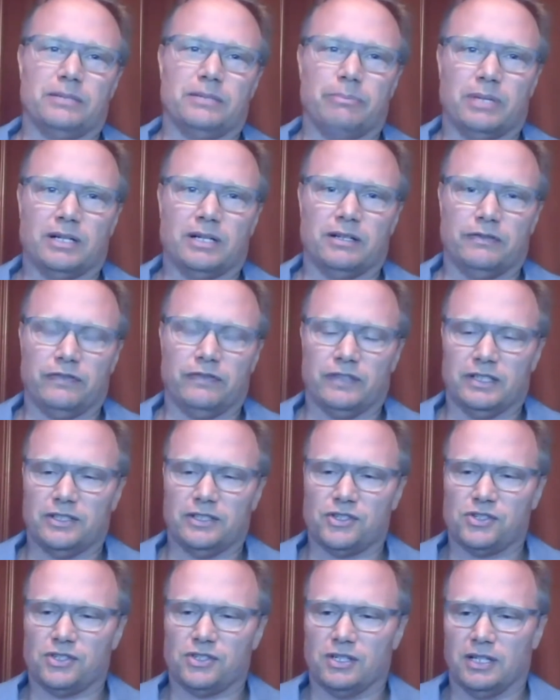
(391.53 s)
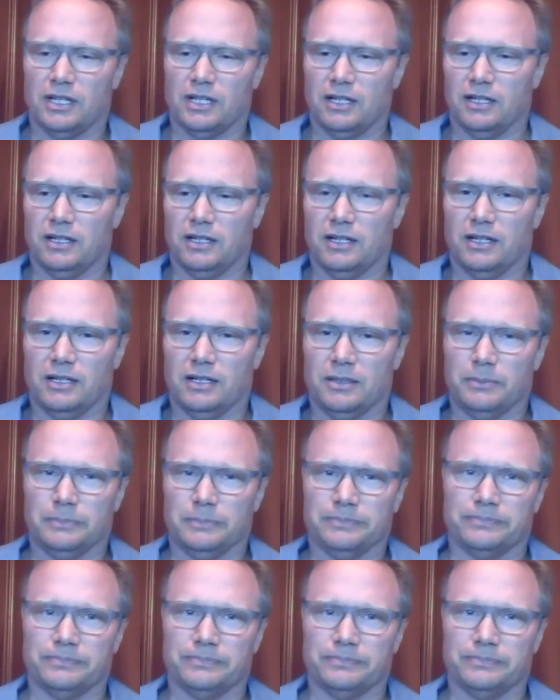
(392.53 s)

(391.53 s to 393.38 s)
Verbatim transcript: benefits um